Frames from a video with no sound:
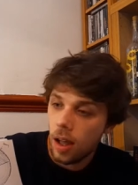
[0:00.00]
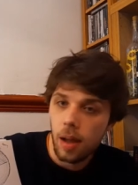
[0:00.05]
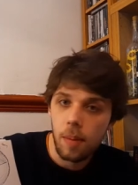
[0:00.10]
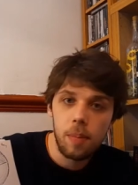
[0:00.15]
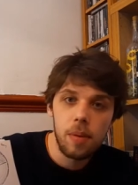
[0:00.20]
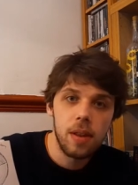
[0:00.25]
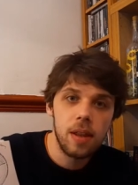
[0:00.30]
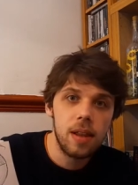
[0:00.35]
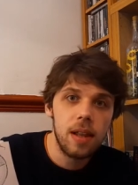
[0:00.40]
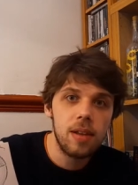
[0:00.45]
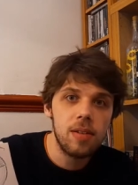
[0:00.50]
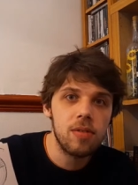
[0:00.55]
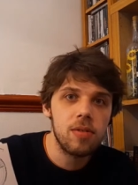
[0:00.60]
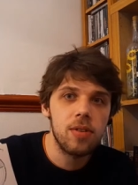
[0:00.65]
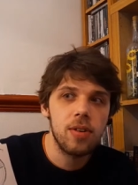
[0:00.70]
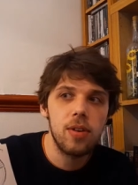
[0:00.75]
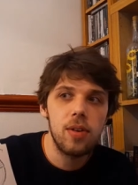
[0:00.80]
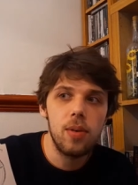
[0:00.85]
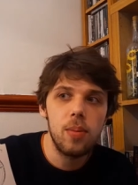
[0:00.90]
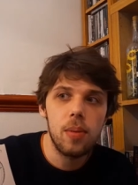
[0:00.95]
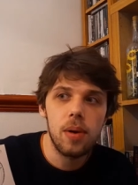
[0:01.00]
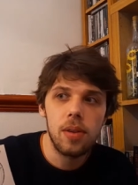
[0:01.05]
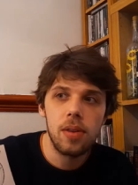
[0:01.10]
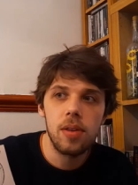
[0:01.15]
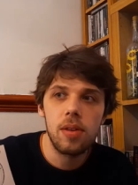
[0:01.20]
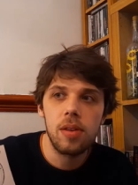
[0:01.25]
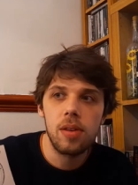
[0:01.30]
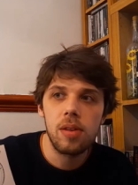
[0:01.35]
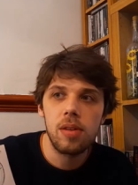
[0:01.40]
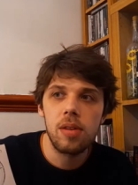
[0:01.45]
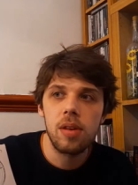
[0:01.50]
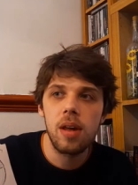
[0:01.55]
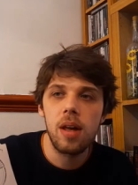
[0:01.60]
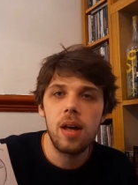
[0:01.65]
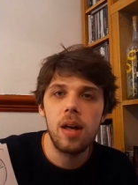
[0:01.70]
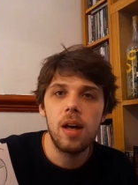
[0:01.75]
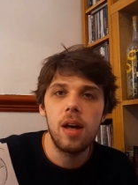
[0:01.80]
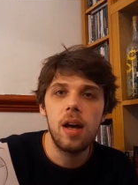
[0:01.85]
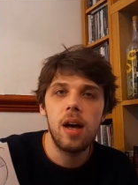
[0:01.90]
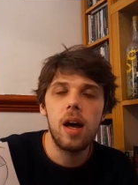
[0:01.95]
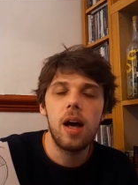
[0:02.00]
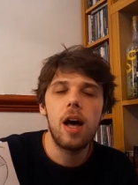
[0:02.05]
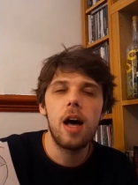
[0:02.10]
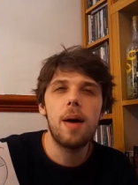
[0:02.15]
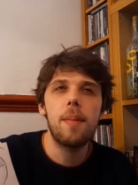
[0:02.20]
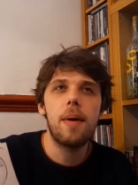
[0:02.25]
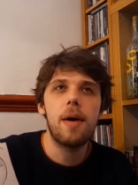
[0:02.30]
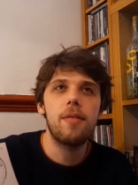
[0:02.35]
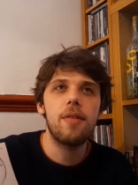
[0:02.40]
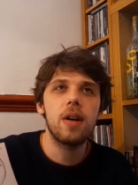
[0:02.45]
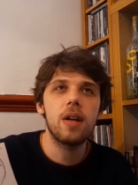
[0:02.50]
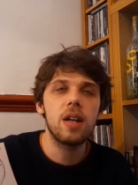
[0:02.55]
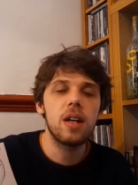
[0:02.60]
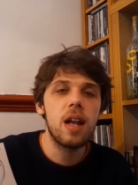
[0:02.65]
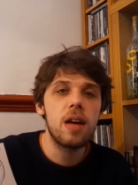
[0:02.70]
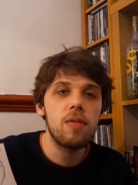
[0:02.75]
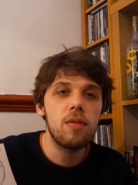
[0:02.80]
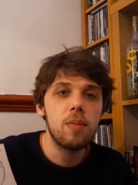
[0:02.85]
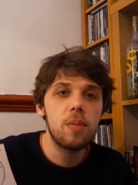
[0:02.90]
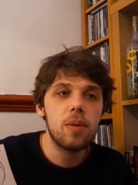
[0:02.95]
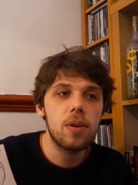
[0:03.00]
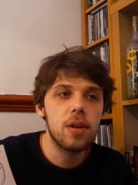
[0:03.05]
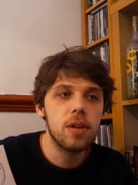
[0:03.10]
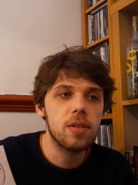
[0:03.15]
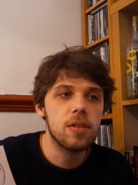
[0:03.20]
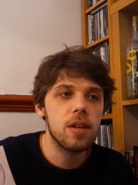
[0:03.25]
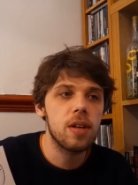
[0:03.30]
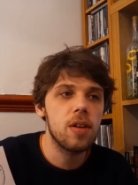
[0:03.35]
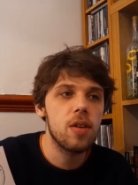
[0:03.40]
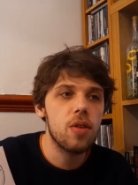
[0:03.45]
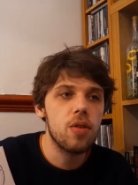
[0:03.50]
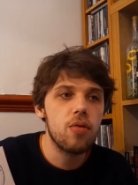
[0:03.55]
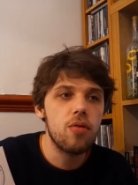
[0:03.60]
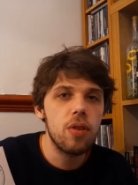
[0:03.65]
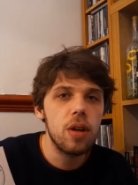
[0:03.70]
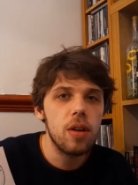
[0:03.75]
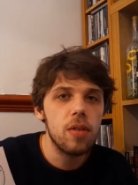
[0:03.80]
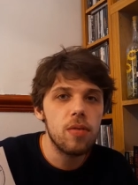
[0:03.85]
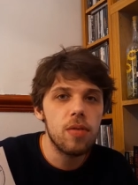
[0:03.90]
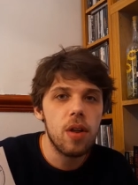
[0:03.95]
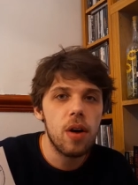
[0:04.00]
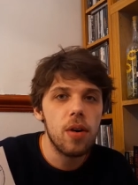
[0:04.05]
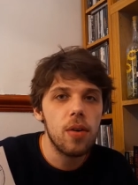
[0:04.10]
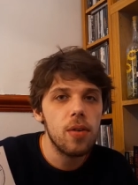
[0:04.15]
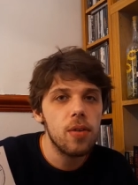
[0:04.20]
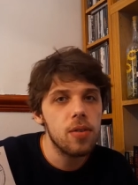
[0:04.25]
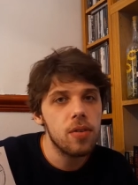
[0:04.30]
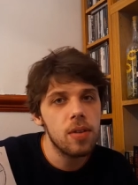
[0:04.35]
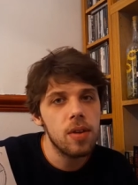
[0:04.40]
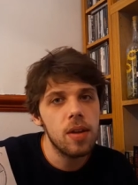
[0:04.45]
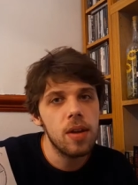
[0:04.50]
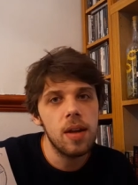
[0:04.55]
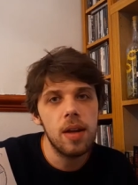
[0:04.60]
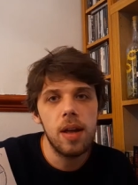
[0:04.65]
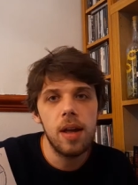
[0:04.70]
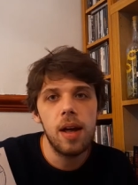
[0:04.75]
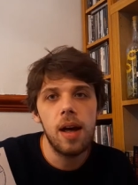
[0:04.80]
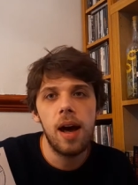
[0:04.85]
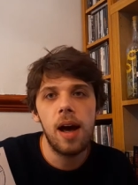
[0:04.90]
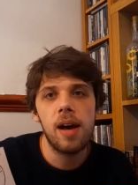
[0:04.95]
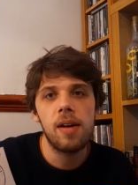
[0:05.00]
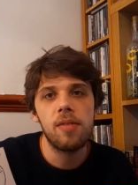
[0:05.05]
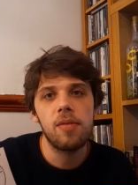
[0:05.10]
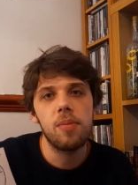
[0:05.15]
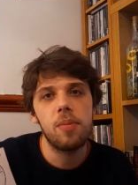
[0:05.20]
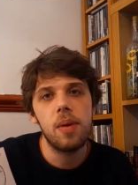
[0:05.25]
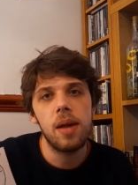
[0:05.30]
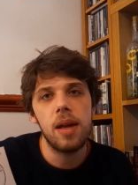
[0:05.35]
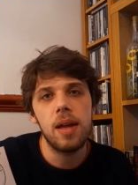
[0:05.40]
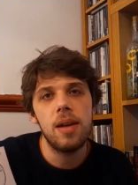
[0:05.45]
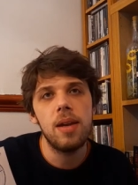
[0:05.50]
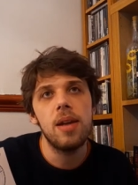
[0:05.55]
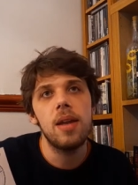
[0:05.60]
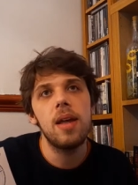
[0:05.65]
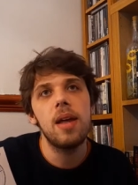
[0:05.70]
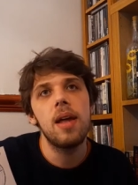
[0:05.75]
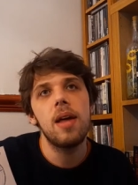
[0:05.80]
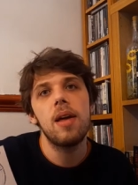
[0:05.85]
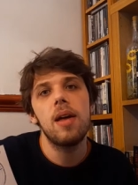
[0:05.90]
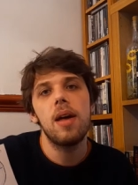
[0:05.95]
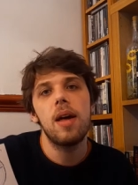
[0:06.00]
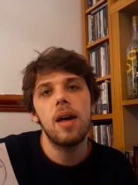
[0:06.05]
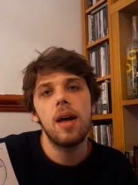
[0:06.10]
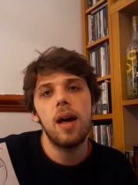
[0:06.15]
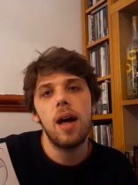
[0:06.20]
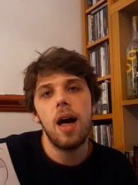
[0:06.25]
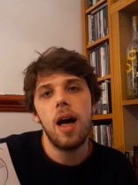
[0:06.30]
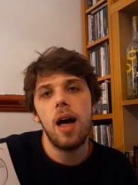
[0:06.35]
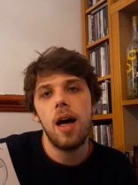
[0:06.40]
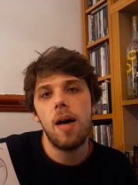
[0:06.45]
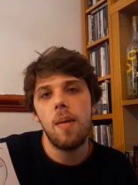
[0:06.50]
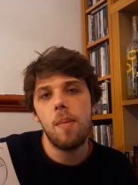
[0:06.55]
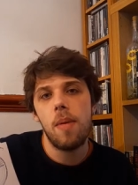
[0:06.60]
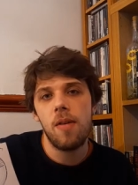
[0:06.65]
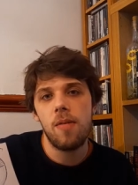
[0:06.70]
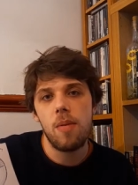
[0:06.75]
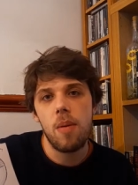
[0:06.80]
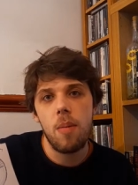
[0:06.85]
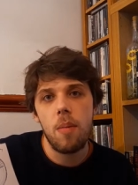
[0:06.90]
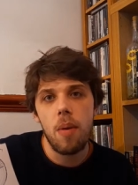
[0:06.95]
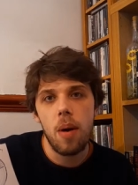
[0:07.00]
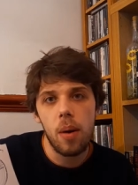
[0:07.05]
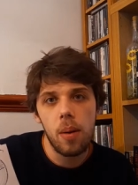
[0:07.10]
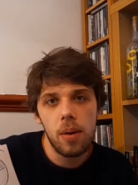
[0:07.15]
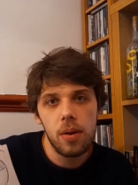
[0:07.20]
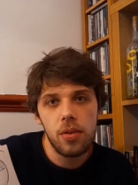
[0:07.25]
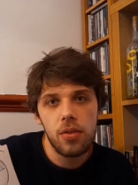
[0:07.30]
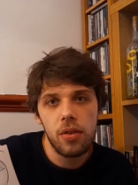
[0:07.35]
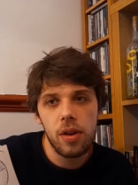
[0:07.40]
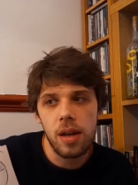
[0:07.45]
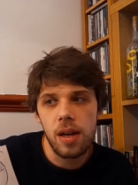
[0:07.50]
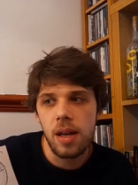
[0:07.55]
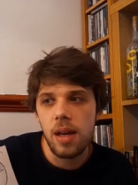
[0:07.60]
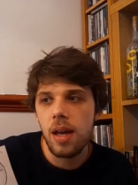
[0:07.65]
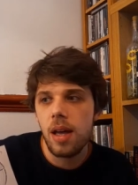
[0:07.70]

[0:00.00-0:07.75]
But the last 2 months, I've read 11 books, and three of those have been poetry.